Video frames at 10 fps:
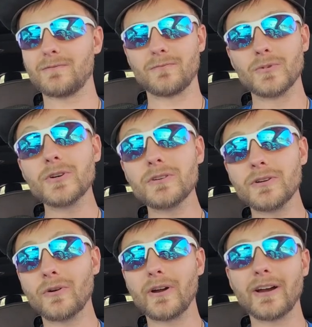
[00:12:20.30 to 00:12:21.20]
you
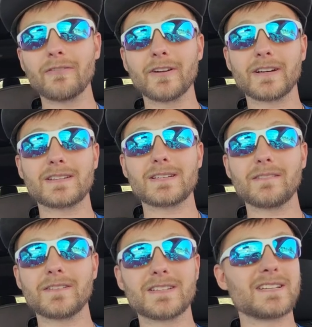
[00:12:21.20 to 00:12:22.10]
only have like
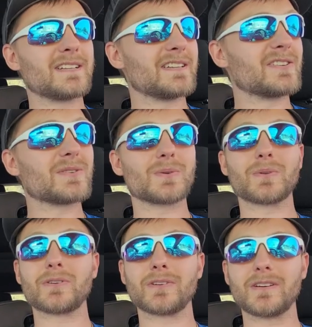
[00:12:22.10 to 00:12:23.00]
17 years with
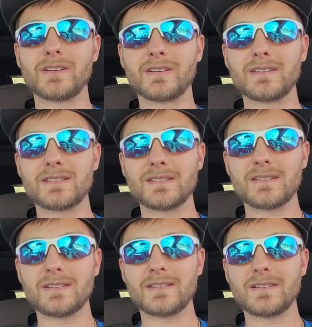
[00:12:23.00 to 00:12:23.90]
your kids.
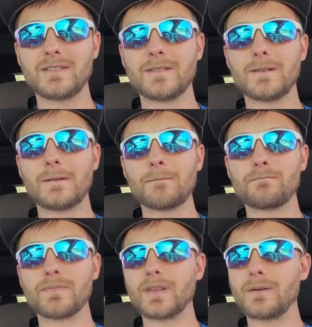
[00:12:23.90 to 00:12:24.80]

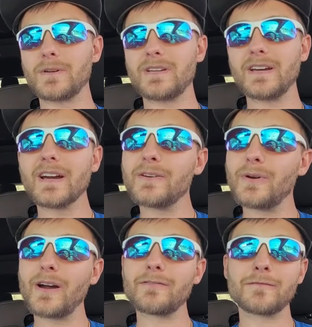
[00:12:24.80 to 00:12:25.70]
I mean, yeah, you
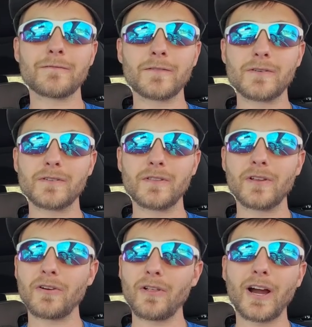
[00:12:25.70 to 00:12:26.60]
have them for
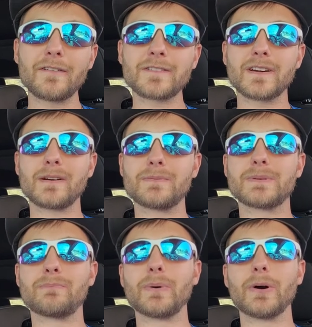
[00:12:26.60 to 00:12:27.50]
their lifetimes,
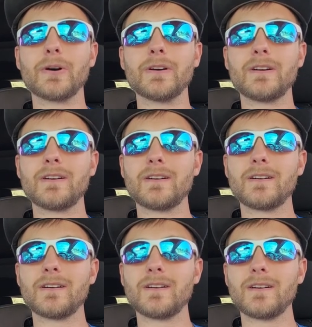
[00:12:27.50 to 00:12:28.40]
but
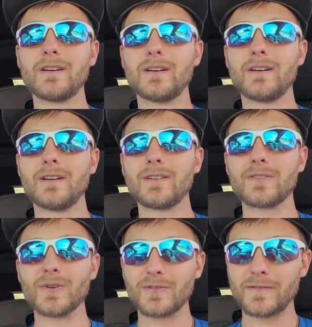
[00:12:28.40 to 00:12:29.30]

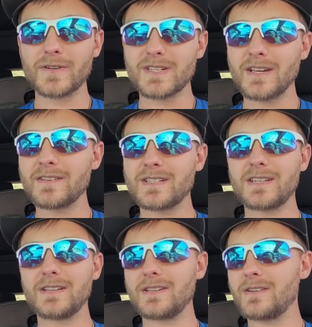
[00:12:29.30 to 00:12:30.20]
those first
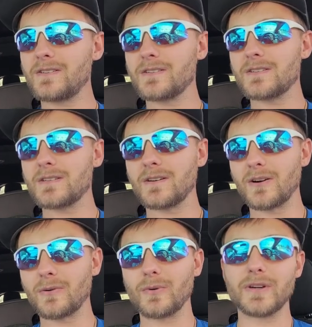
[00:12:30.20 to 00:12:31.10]
17 years
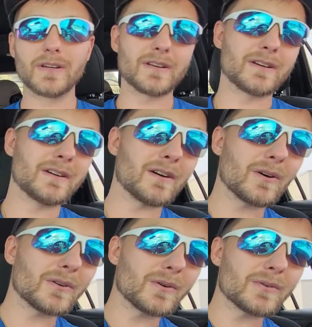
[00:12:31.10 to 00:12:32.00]
are when... Oh,
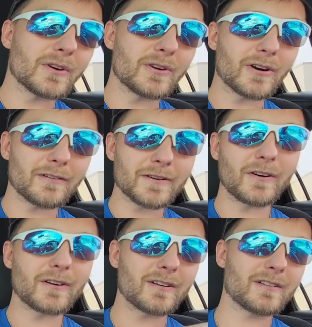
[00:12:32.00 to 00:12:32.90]
don't turn off
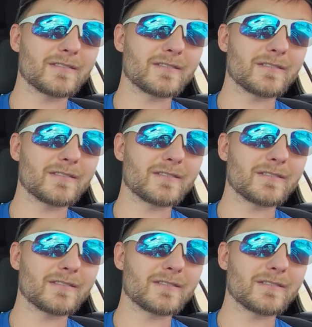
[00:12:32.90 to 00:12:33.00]
car.